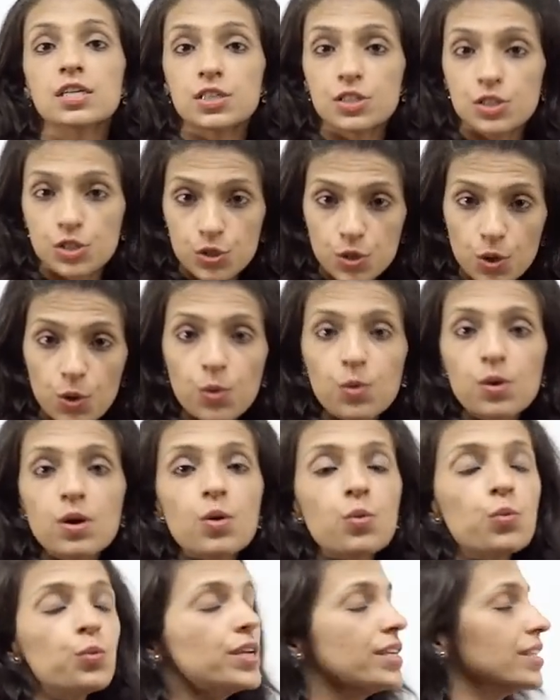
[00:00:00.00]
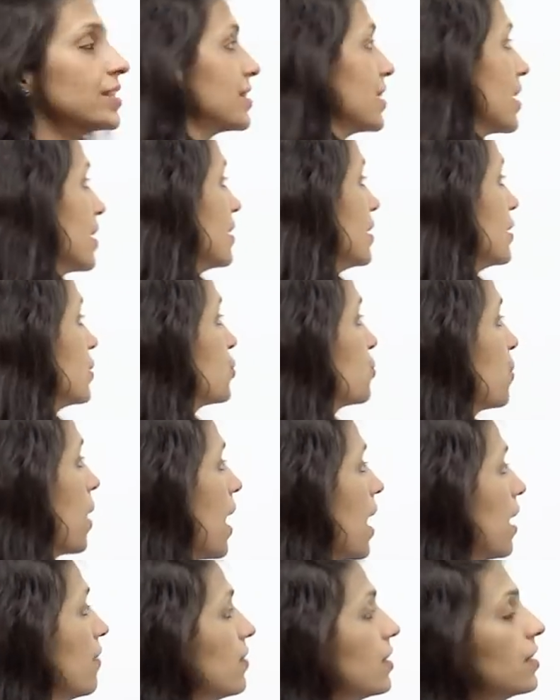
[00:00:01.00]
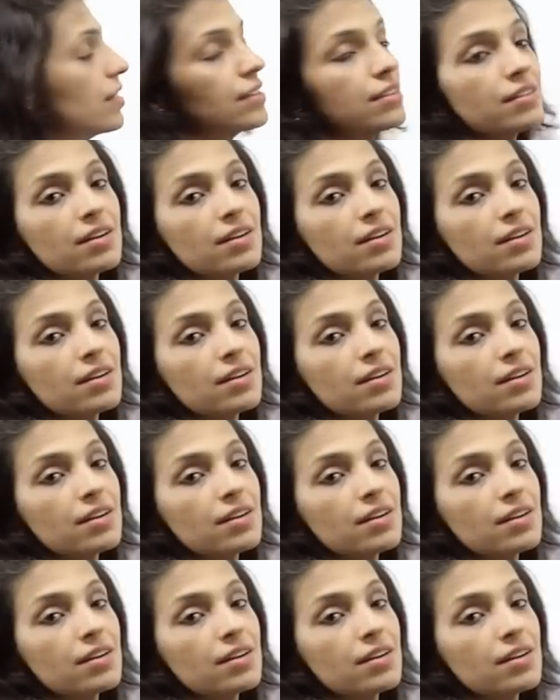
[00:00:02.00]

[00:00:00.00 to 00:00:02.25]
So we decided to have a